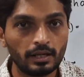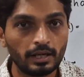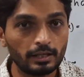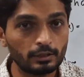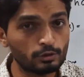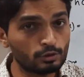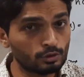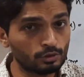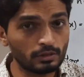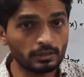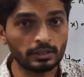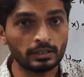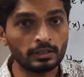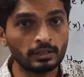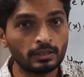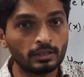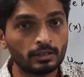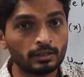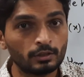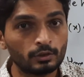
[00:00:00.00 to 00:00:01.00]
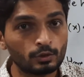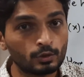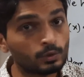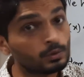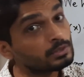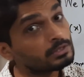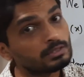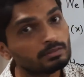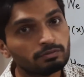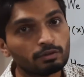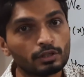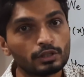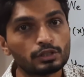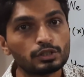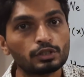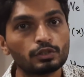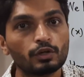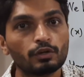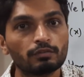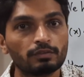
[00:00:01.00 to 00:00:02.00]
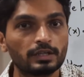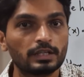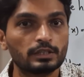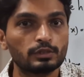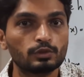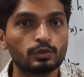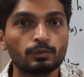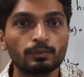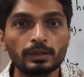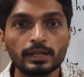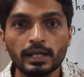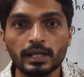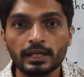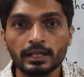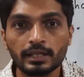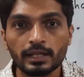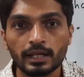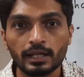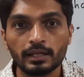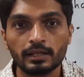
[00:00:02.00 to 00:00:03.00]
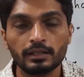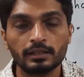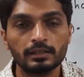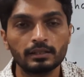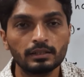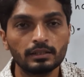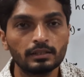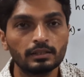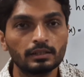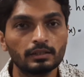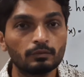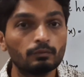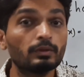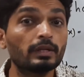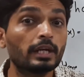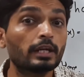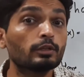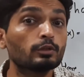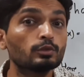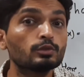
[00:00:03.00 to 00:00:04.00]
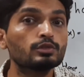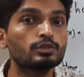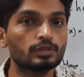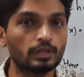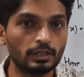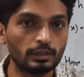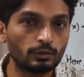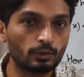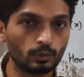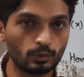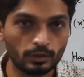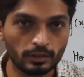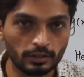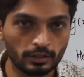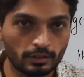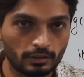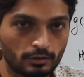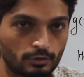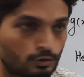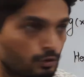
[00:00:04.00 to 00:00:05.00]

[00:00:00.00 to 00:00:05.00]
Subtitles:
Actually, u is a function of x. So we can use chain rule here.